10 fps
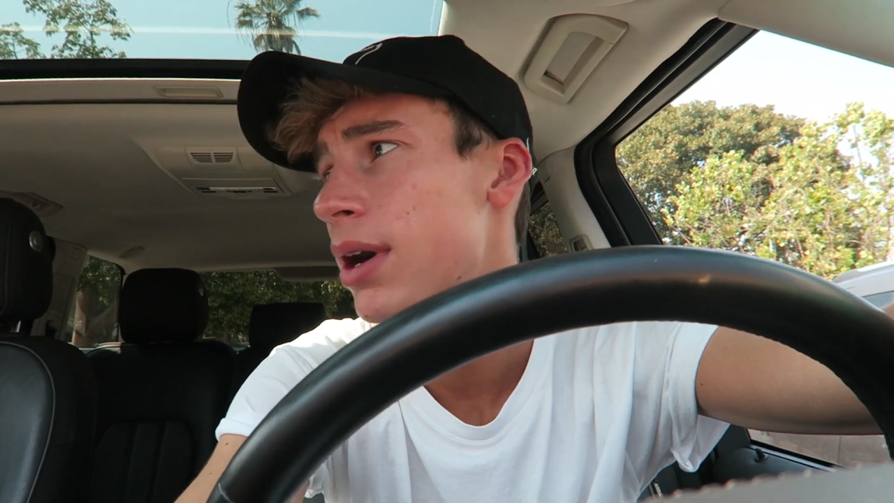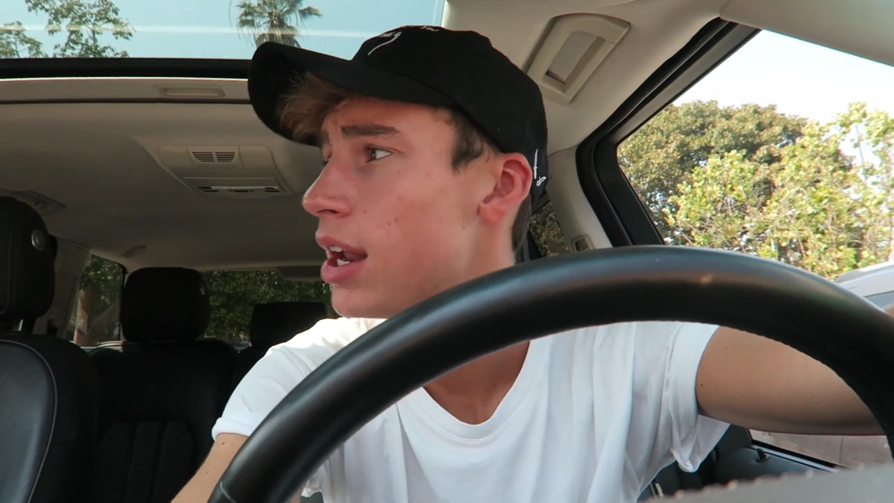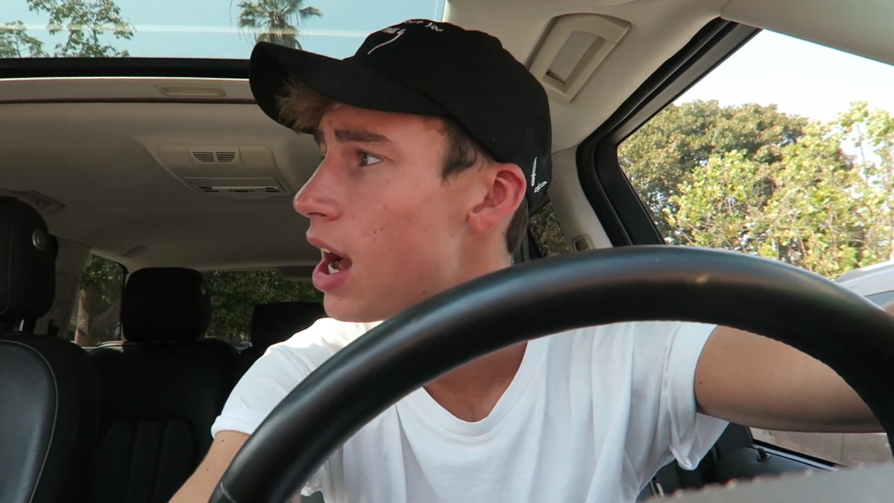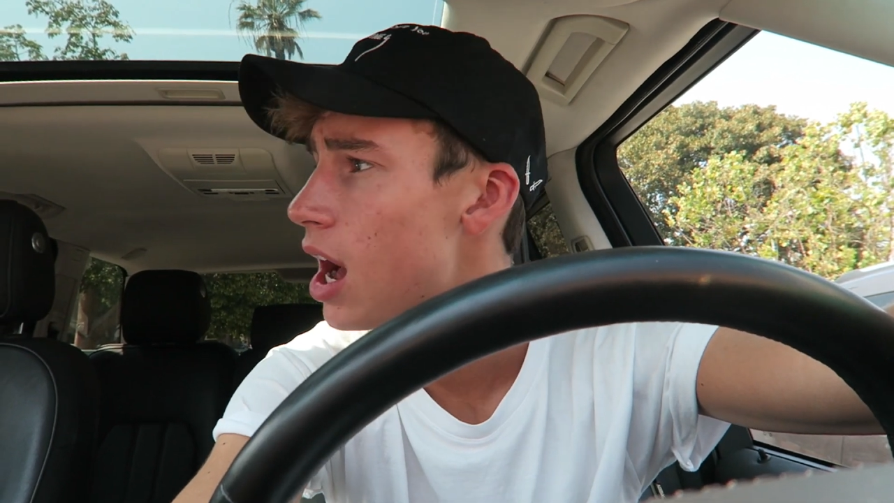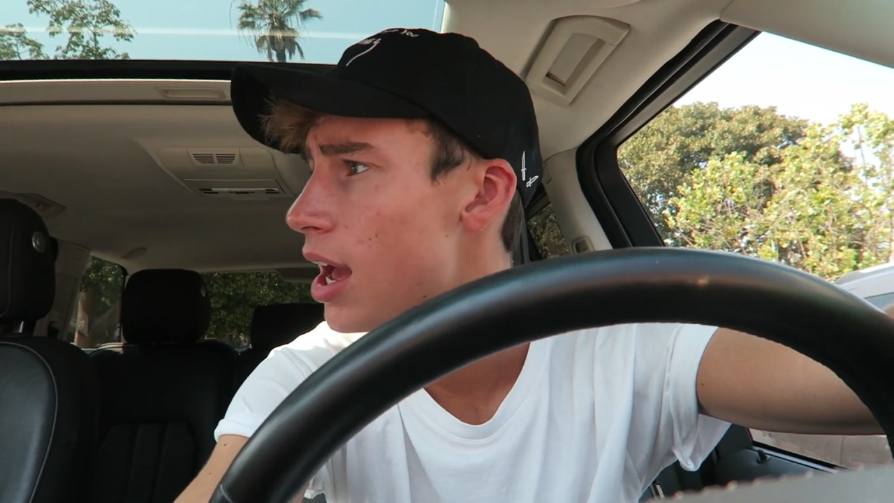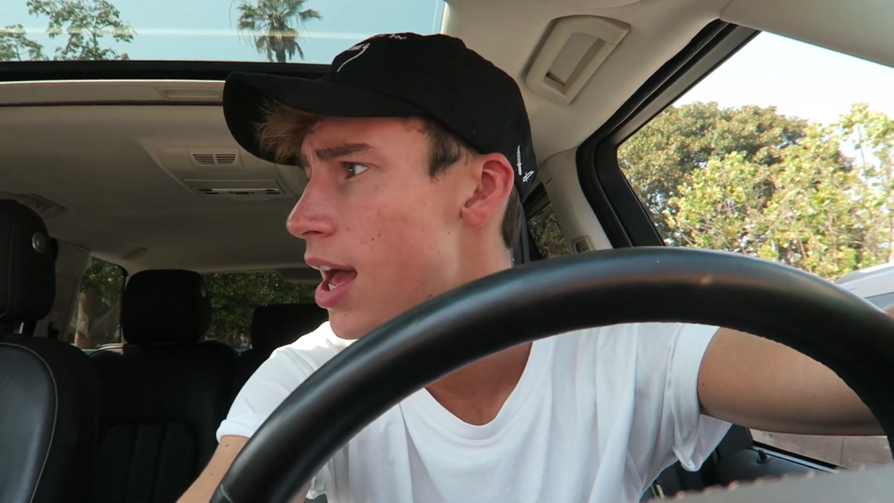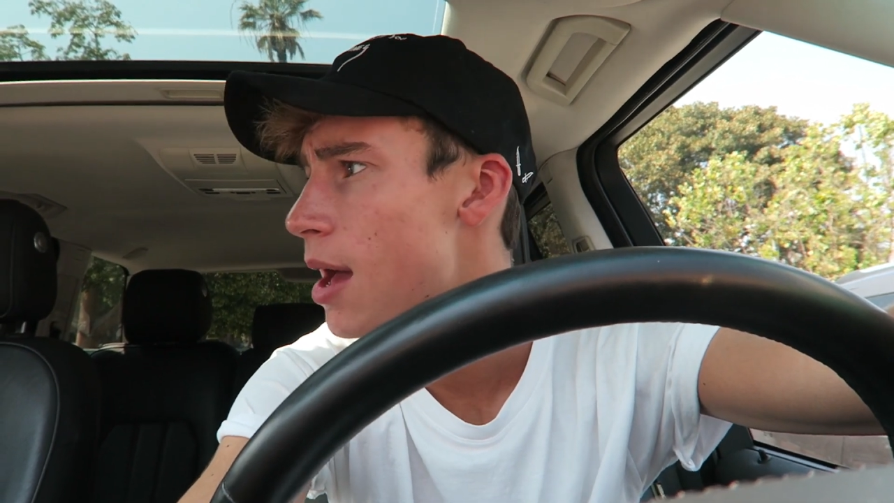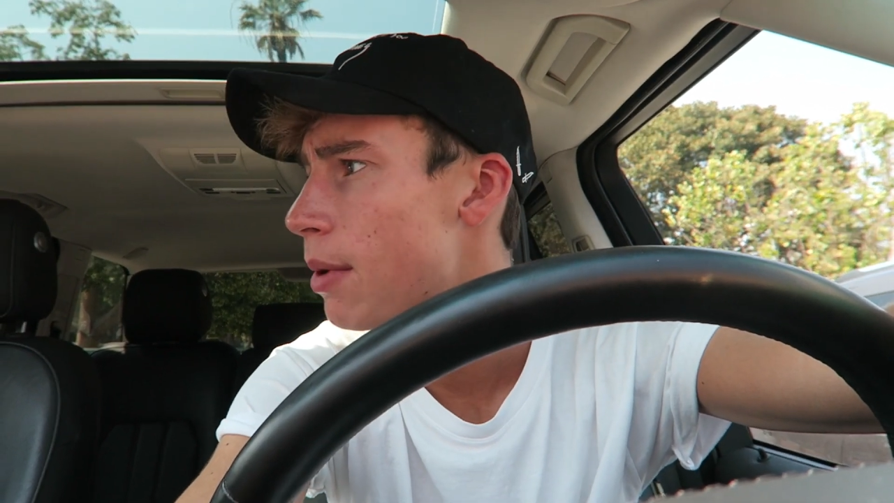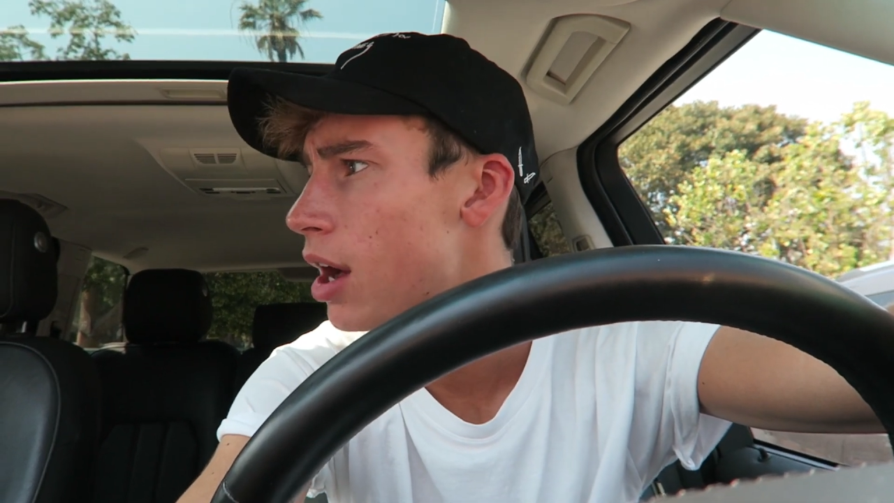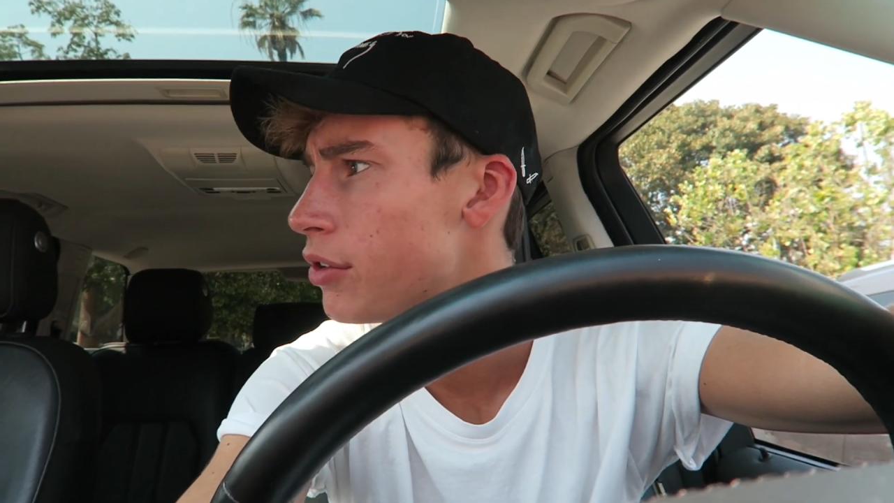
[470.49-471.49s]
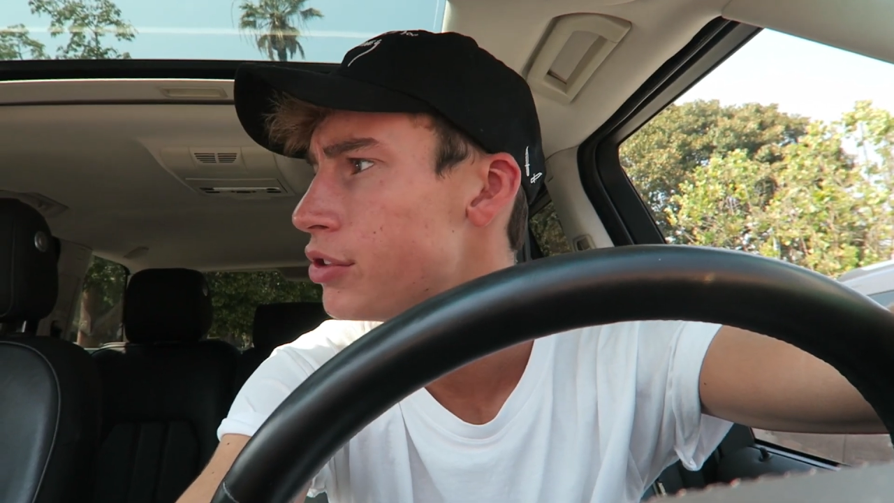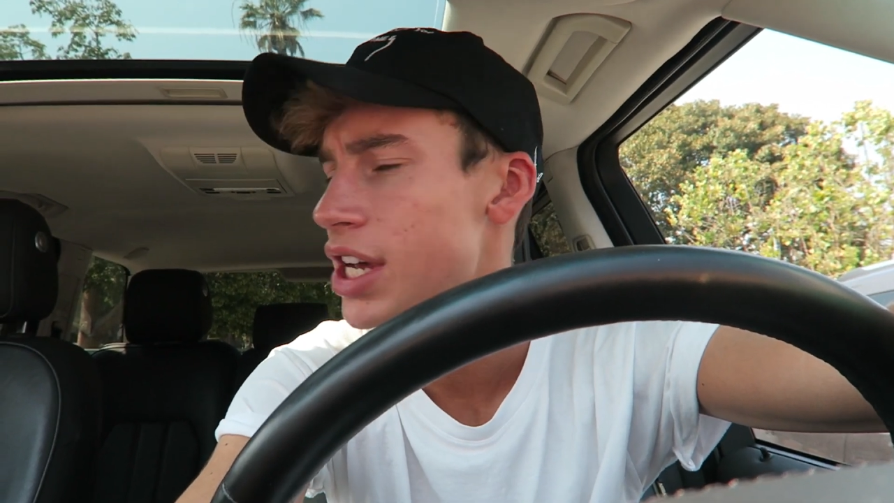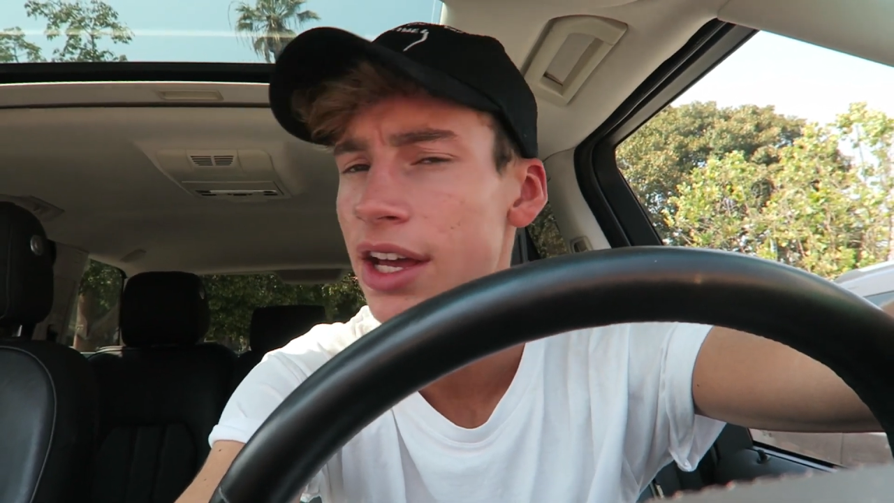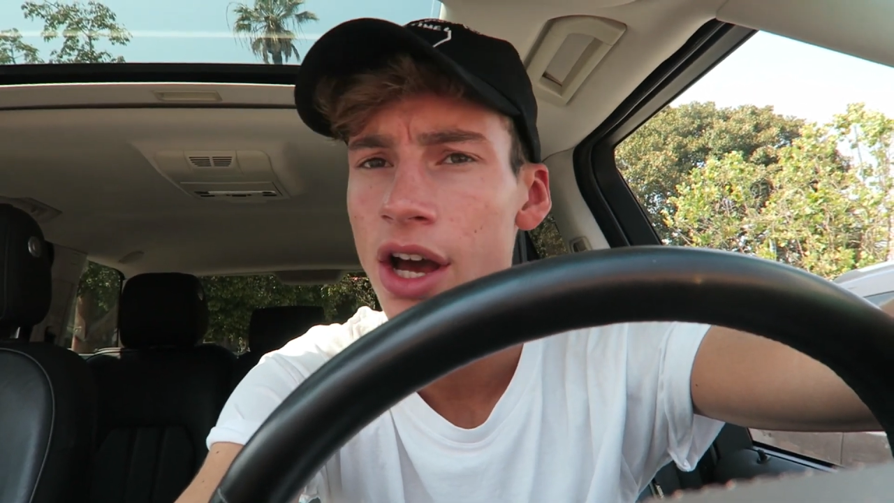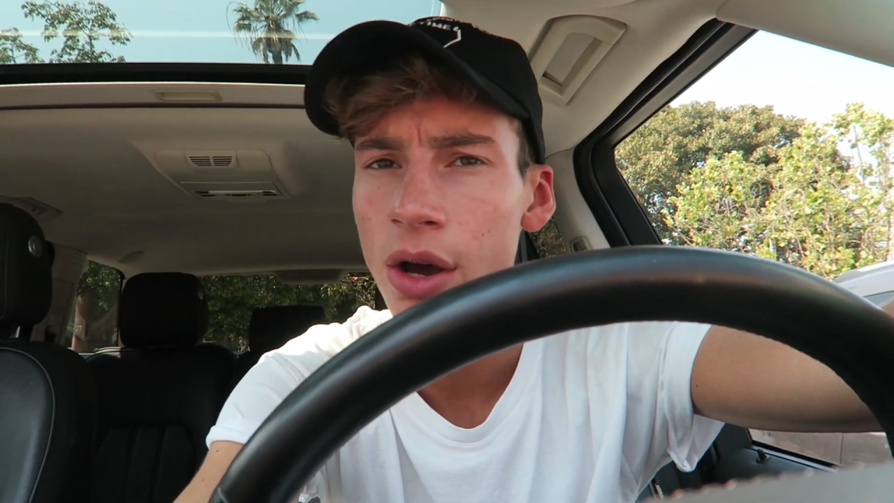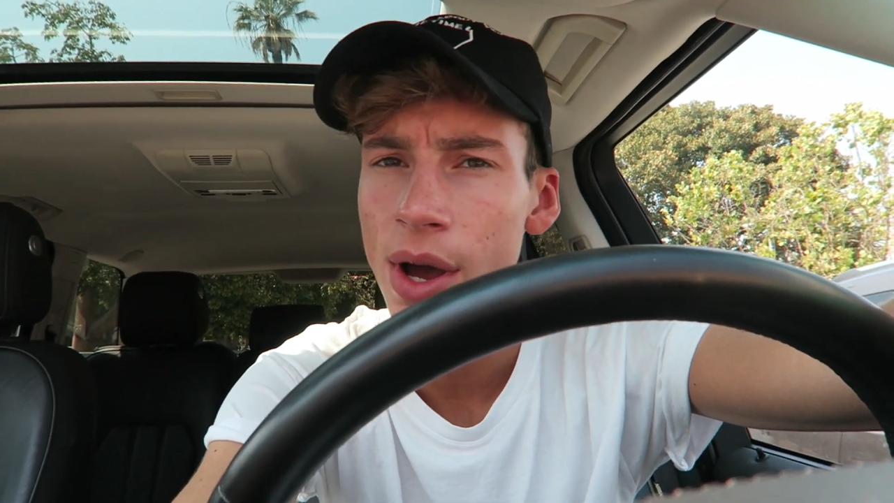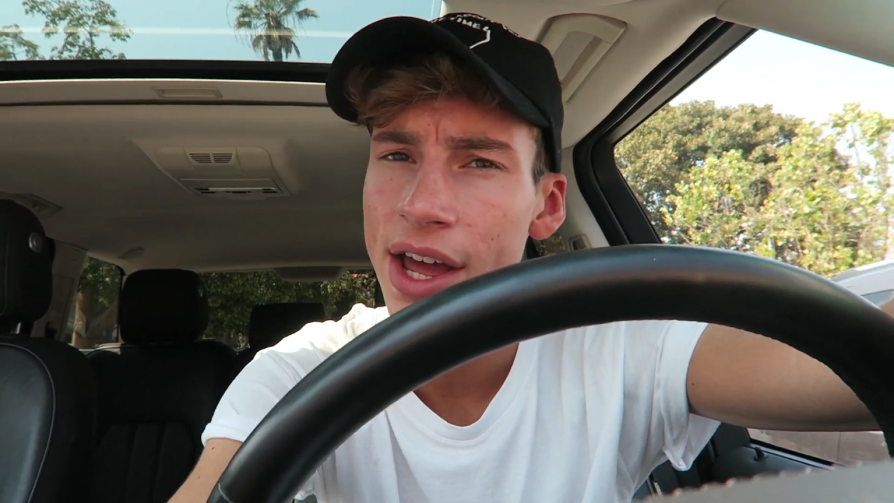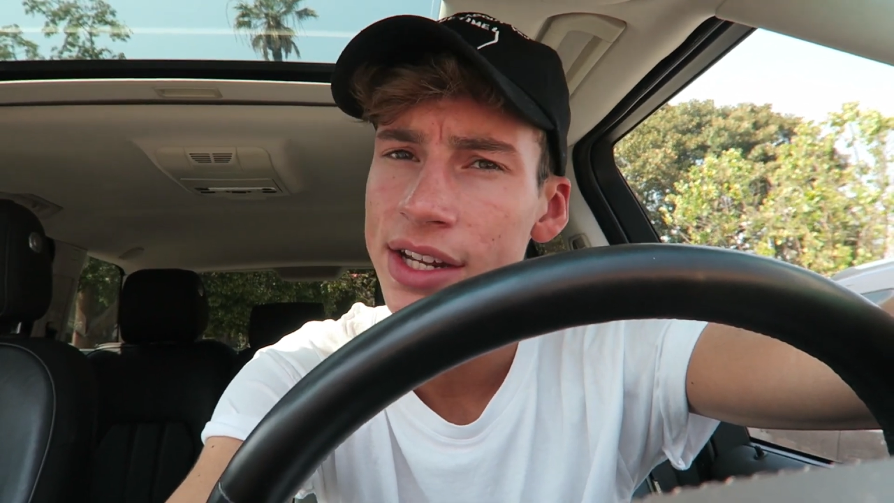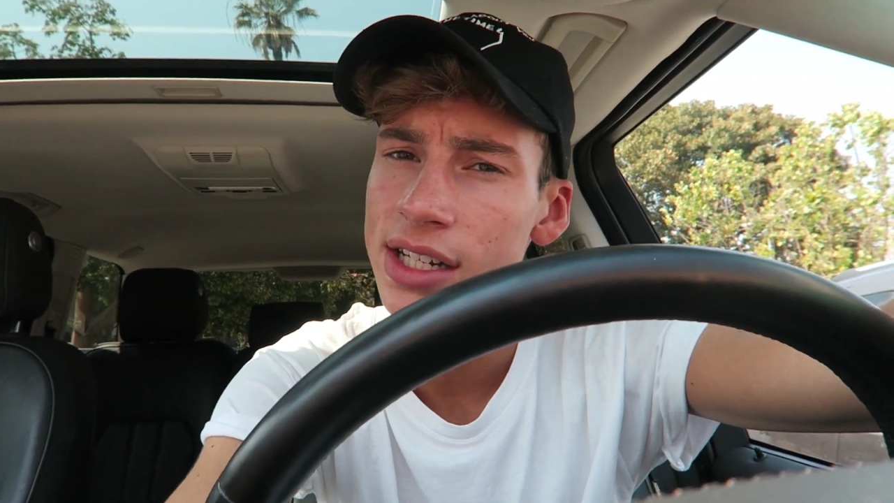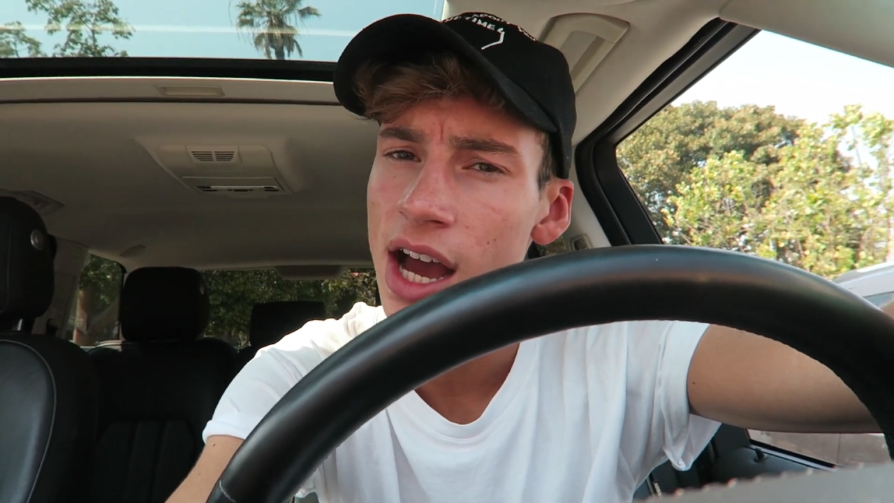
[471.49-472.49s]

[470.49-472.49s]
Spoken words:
but I am on Rodeo and